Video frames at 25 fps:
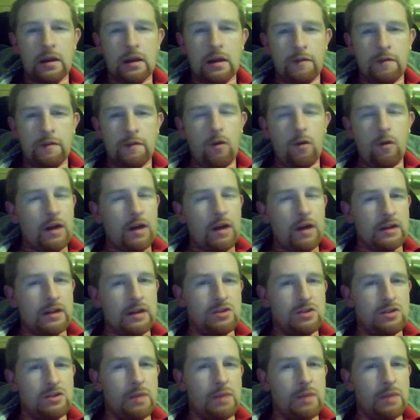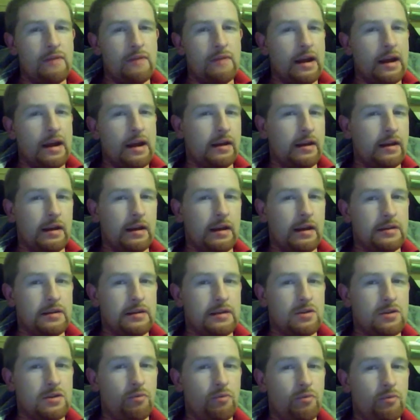4 actors you may
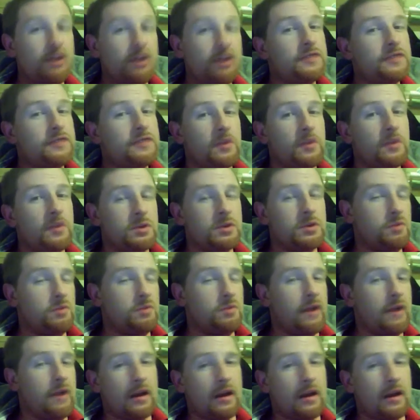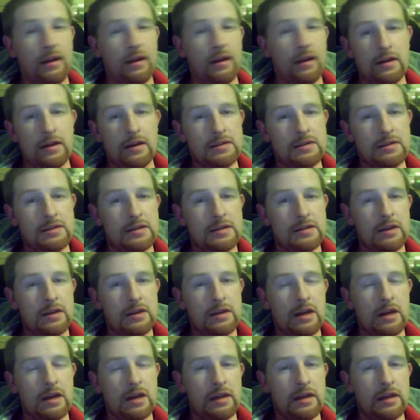recognise, or British viewers will recognise,
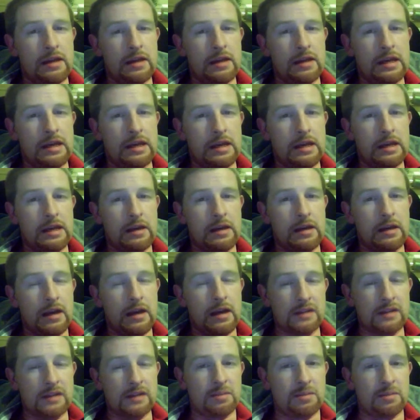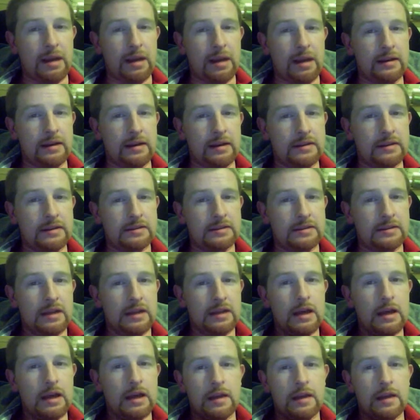in the cast of bandits.
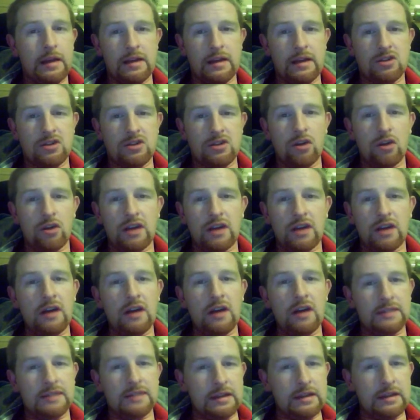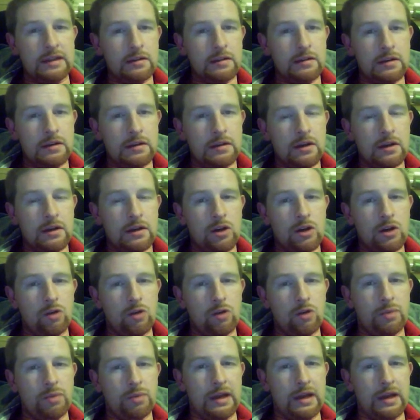There's Todd Carty, who
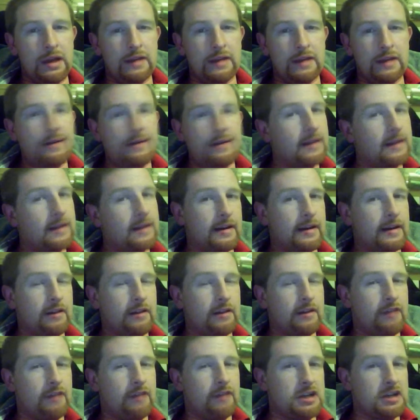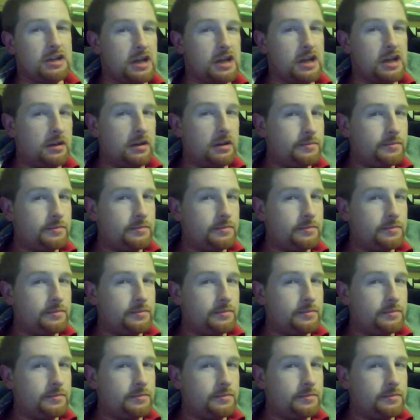played Tucker in Grange Hill.